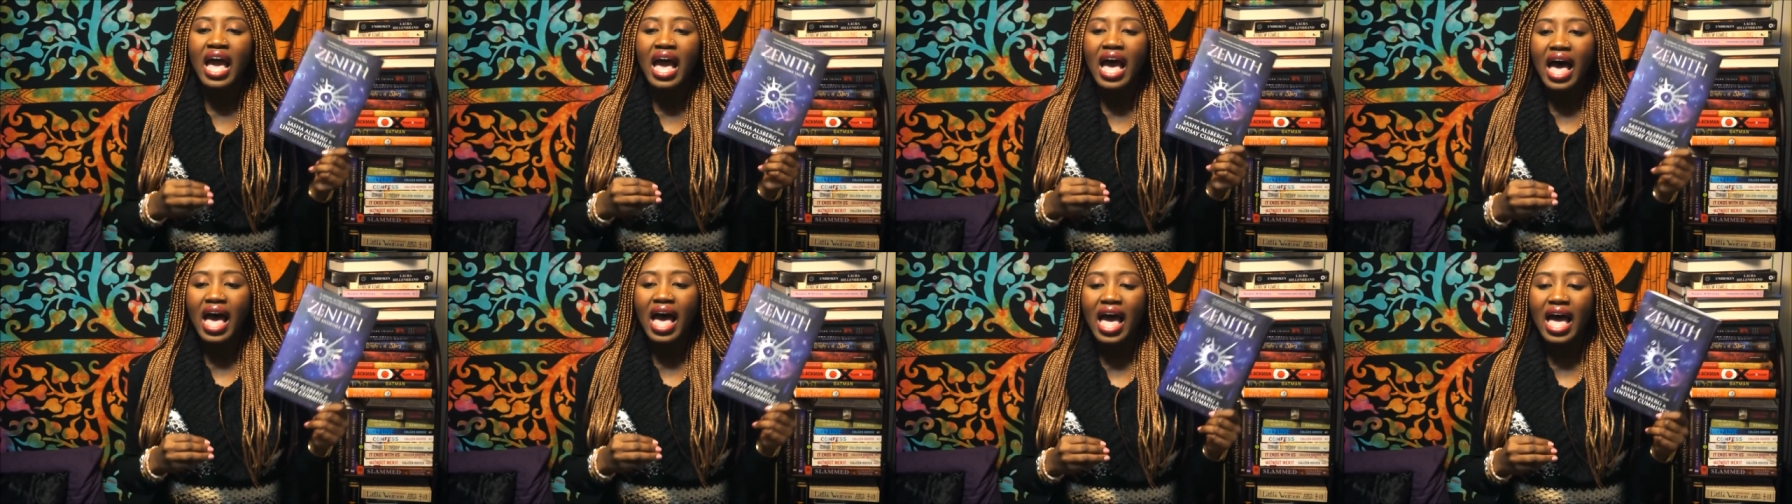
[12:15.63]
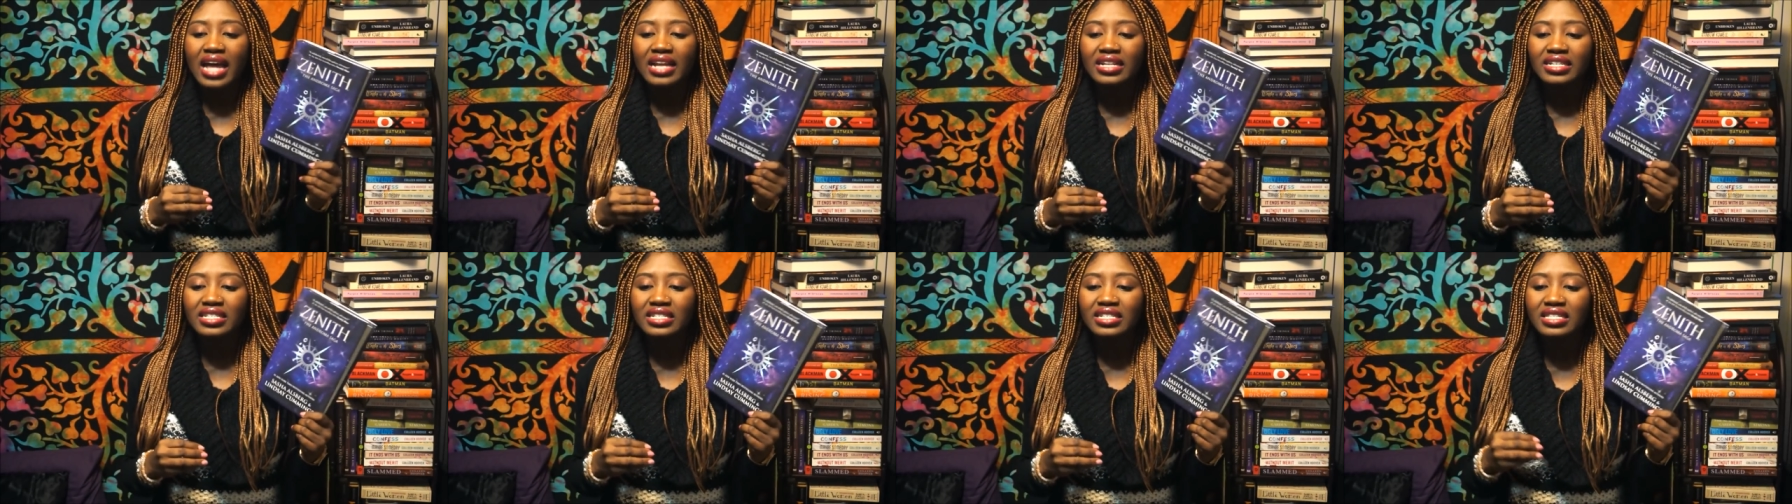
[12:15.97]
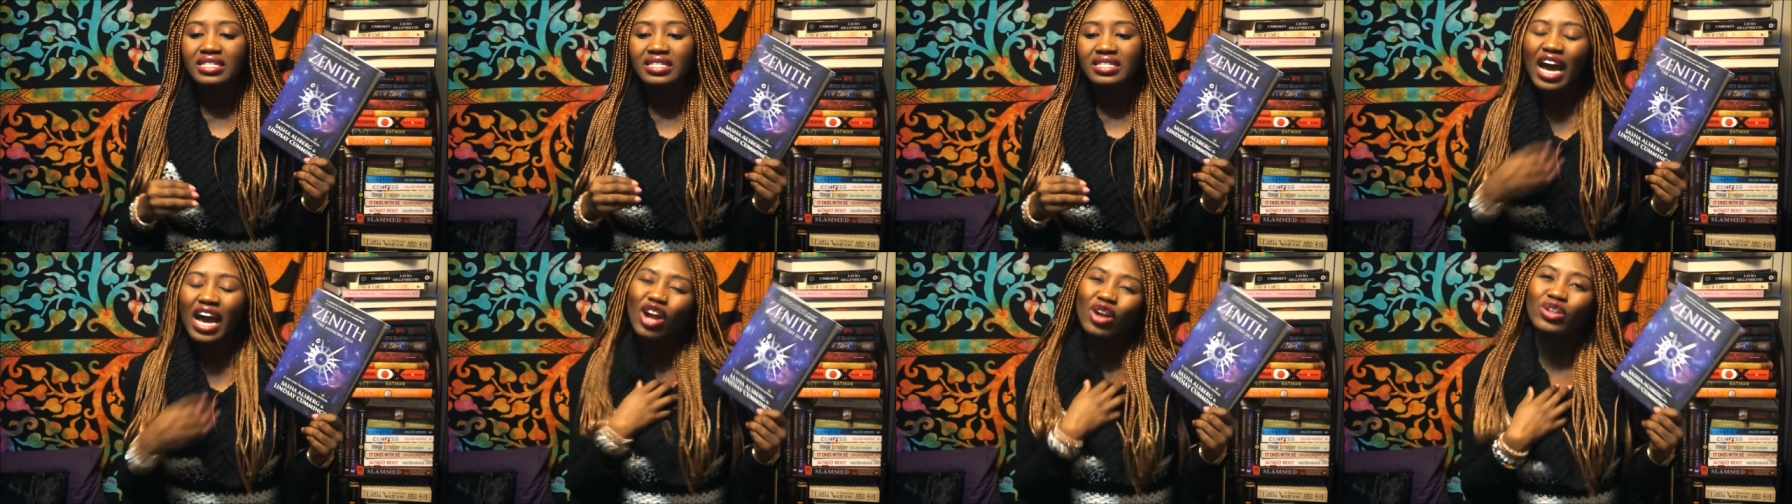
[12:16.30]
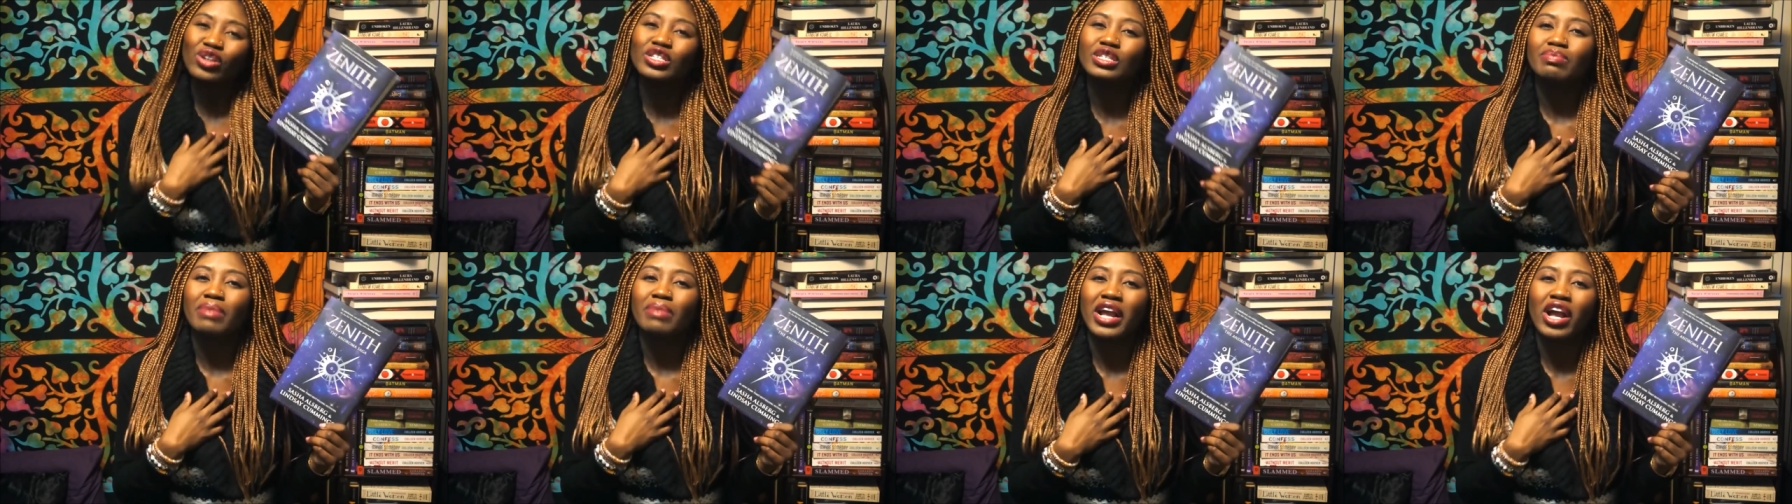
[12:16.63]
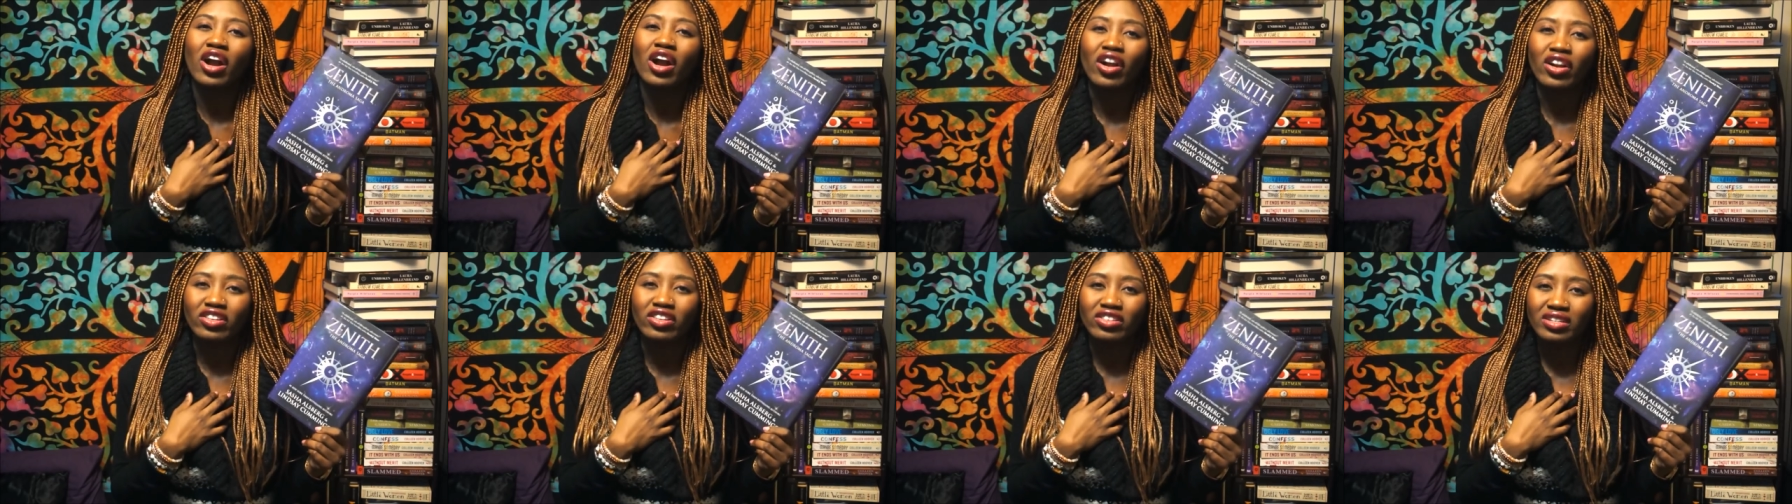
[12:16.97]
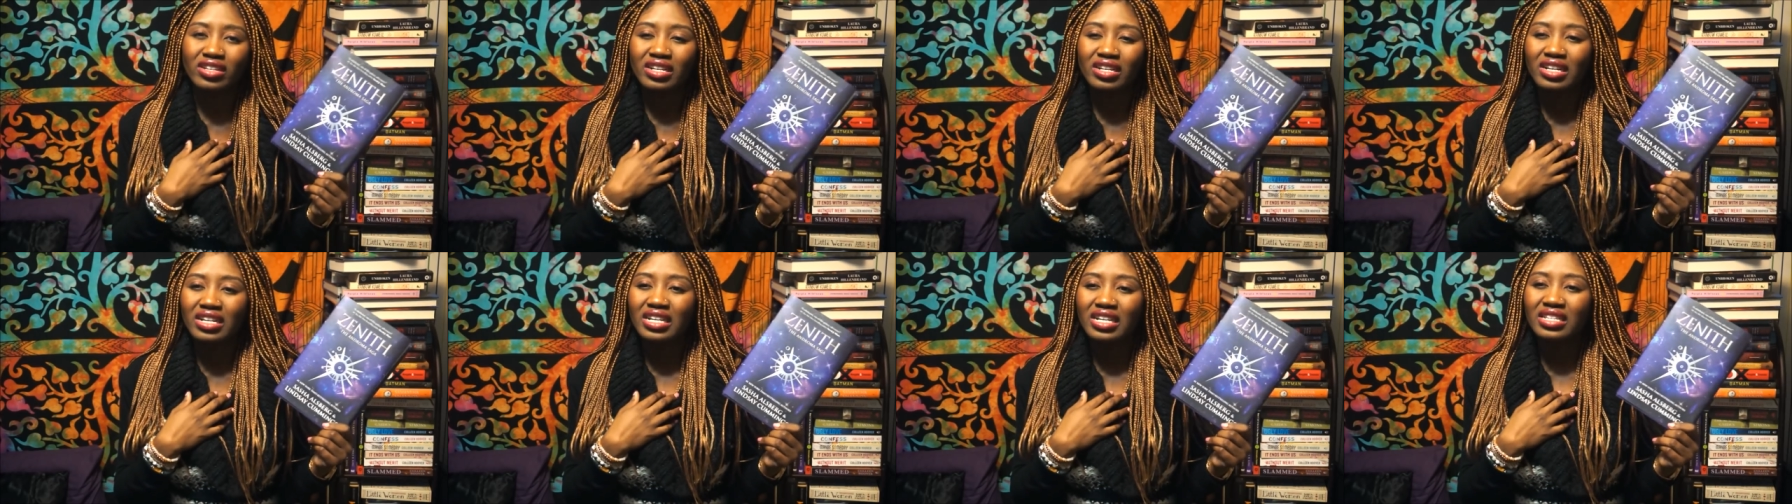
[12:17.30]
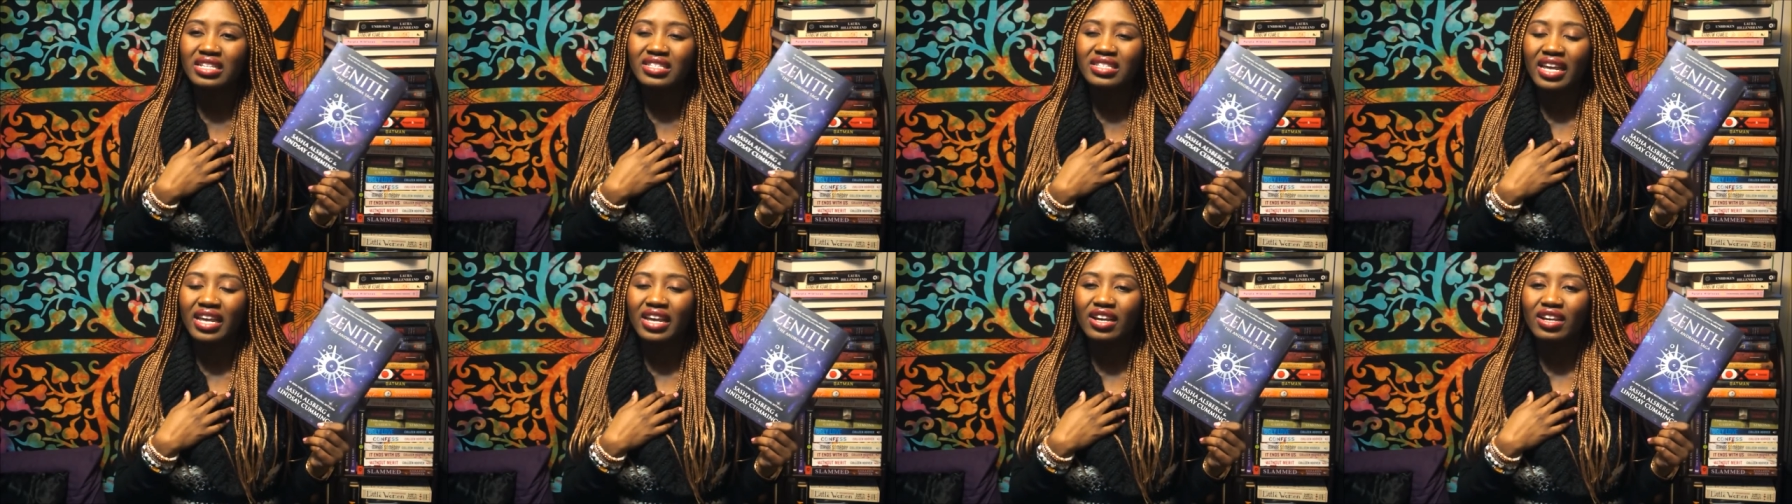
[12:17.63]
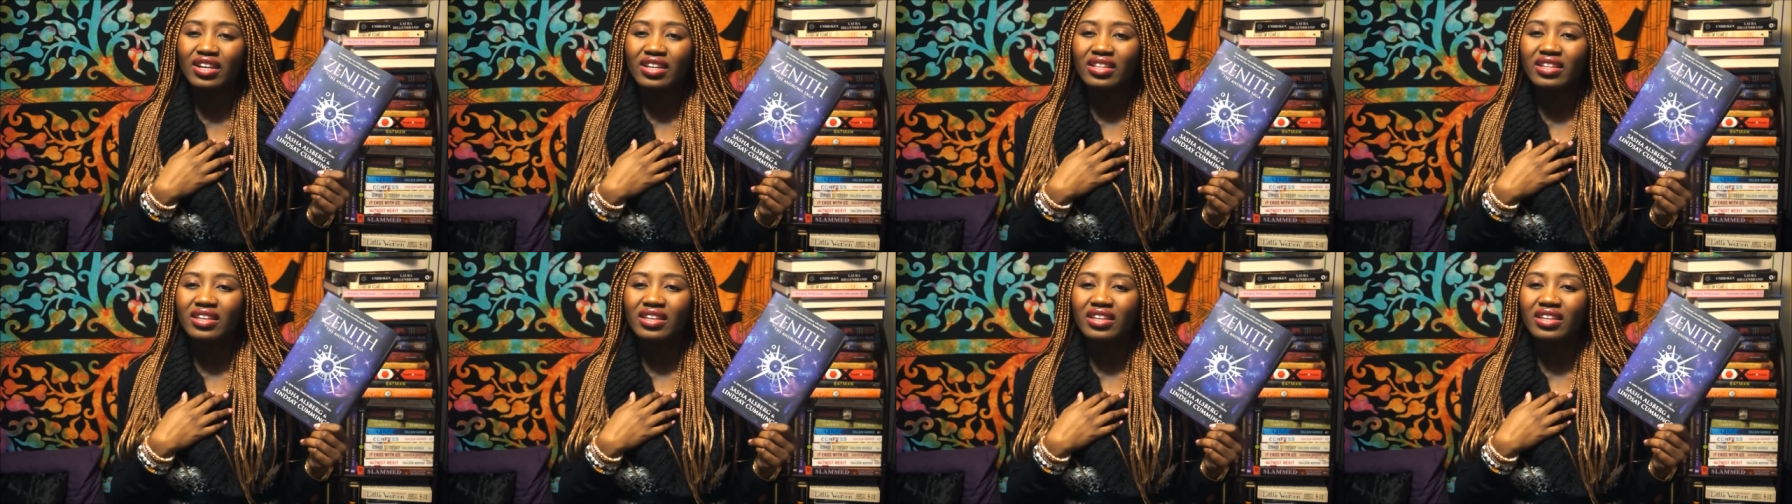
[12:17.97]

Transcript: And that hurts my heart. It's like,